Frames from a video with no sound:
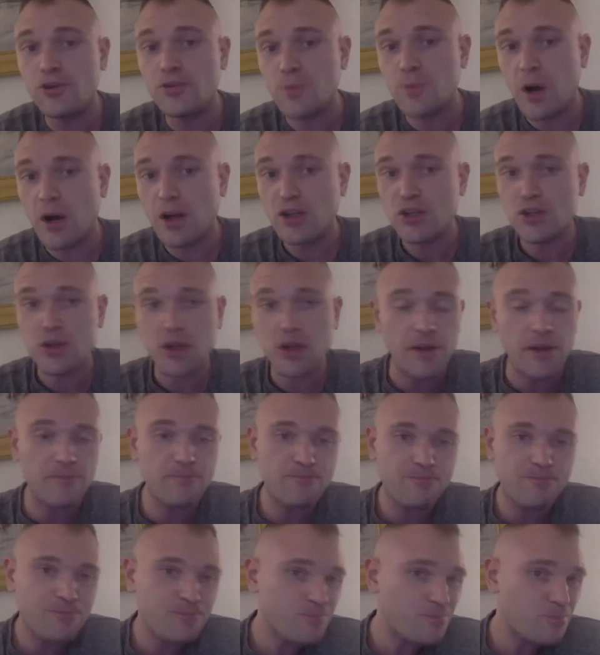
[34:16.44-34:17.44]
as much. Like
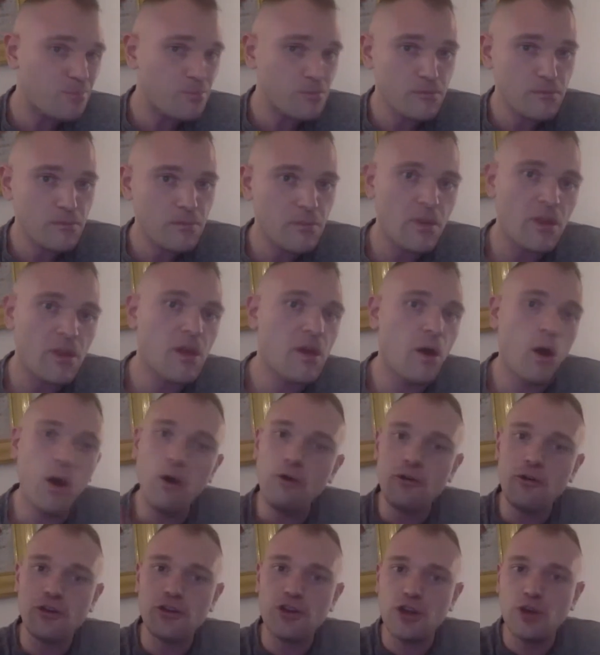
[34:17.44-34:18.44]

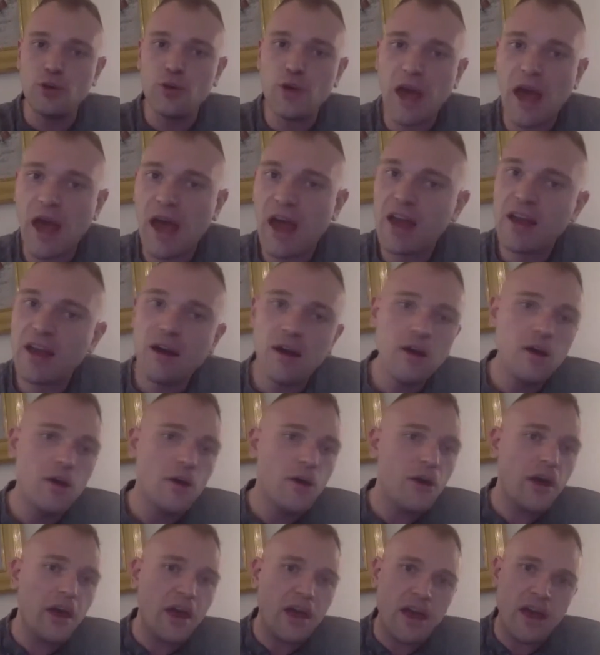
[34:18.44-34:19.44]
over in the UK
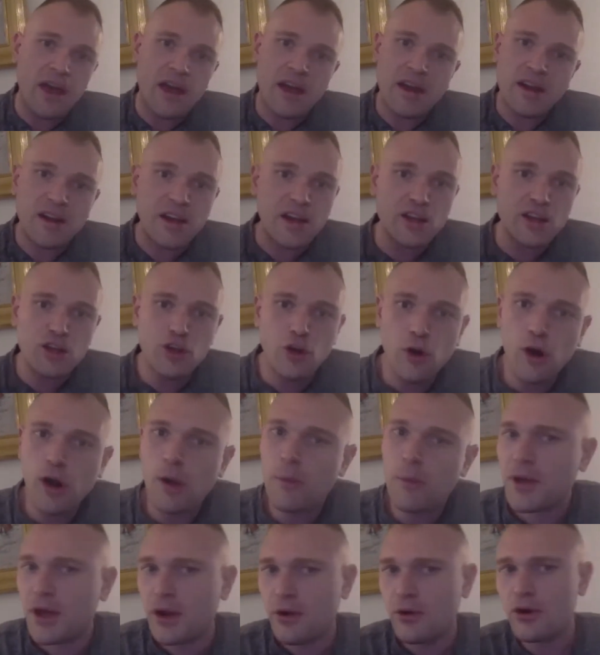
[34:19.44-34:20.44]
and in
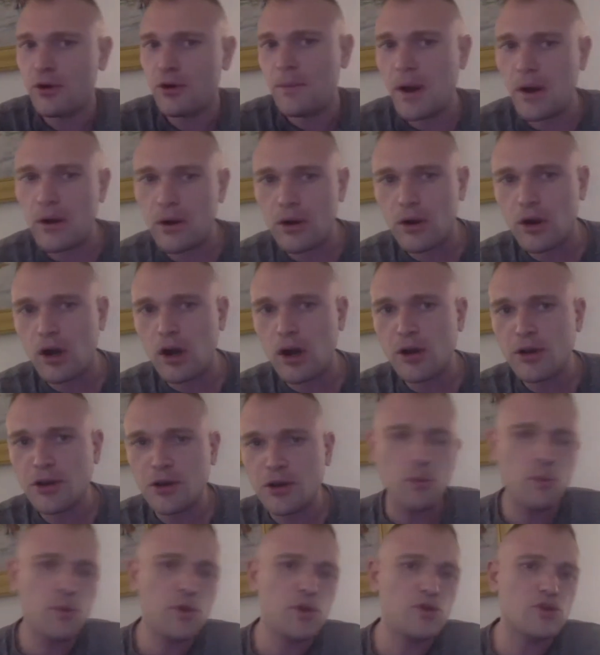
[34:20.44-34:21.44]
Europe, here in America,
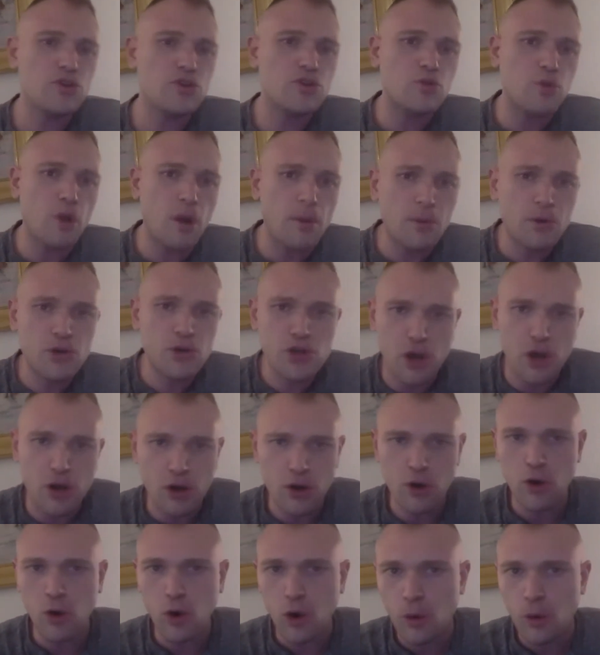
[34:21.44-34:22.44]
you know, we use scrubbers on
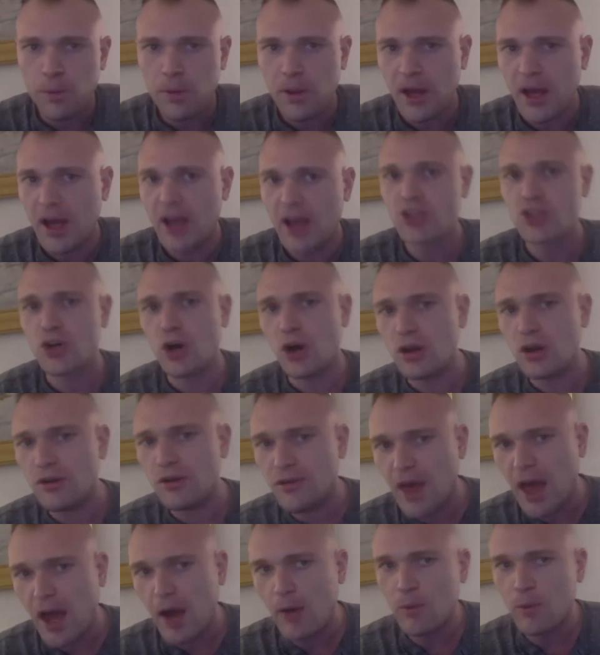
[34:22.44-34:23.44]
our coal plants, all
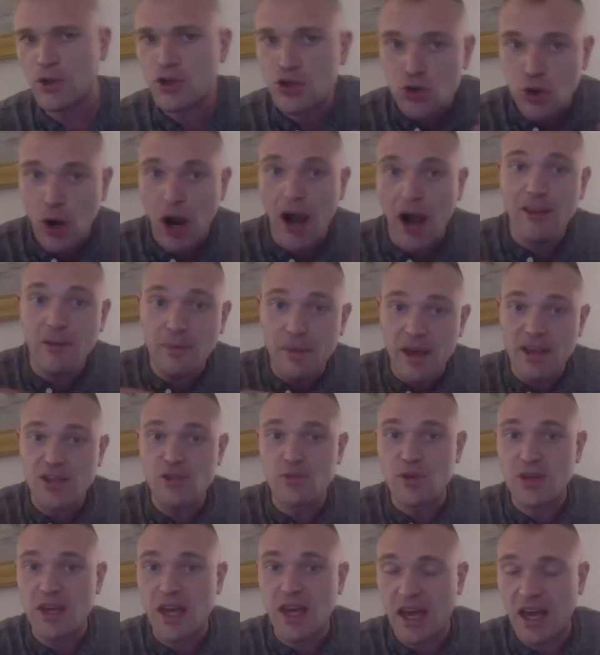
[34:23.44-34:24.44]
of that. We try the
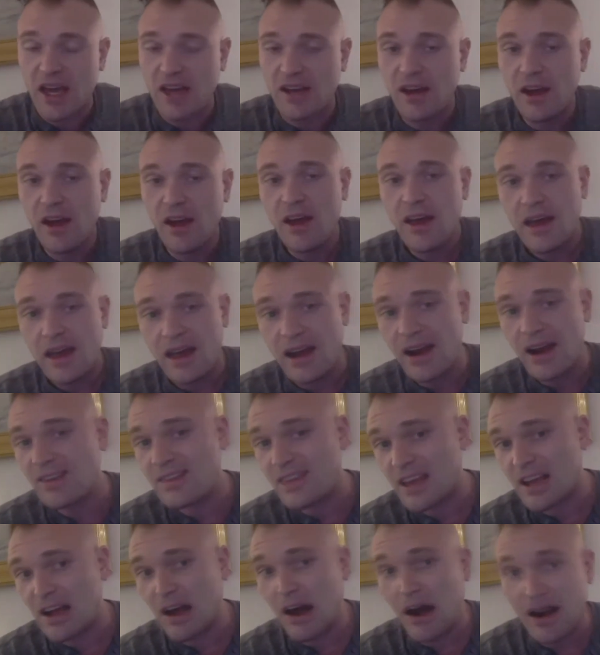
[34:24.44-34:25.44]
best we can. And I
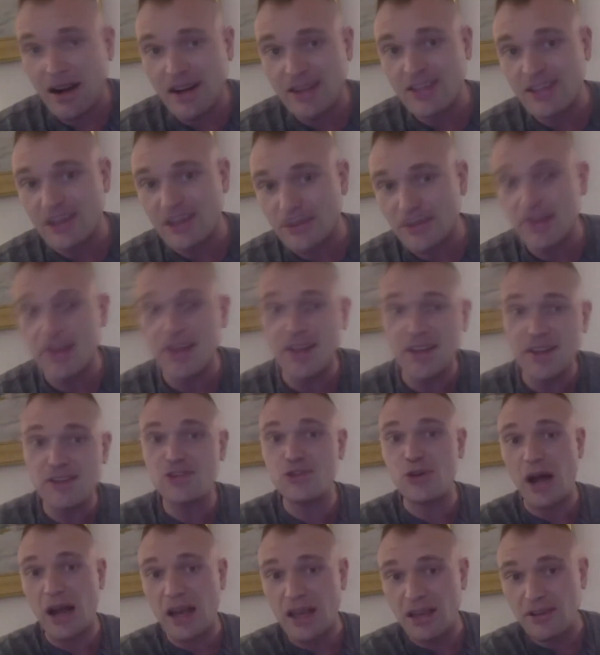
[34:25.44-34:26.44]
think honestly, we need to
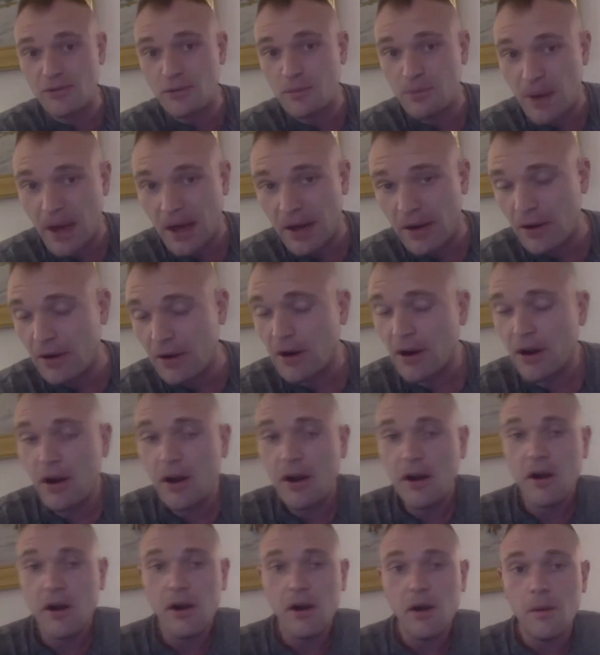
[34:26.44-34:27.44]
try even better.
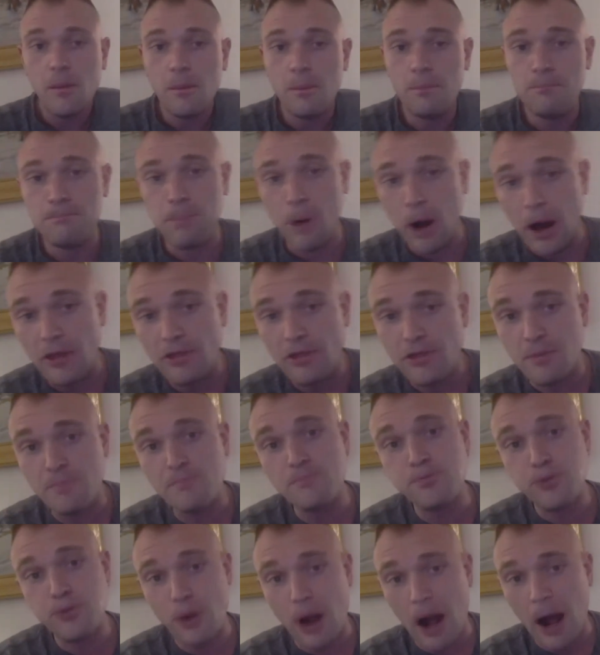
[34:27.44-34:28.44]
But the
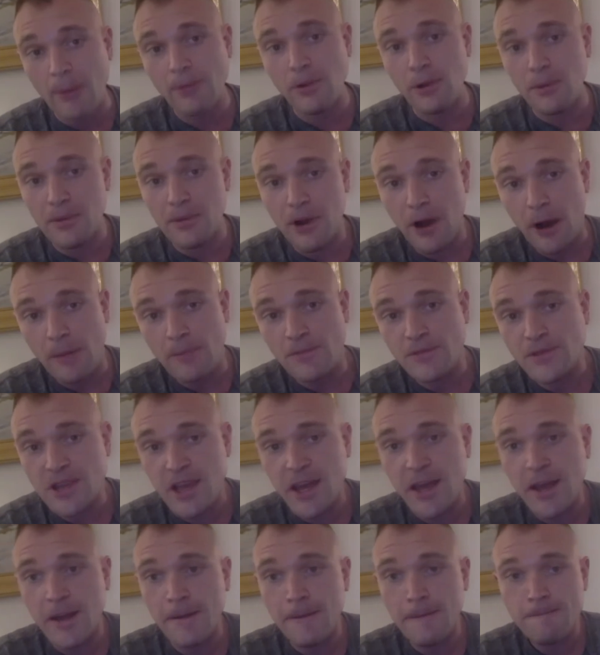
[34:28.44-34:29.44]
problem comes
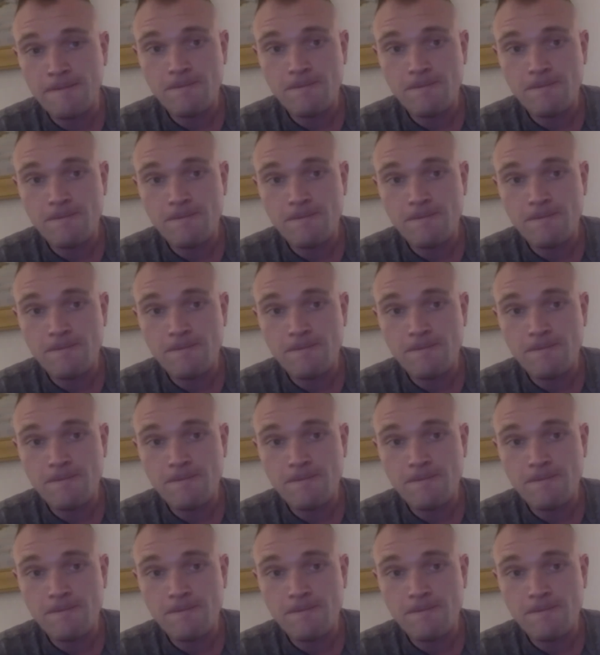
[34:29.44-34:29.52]
in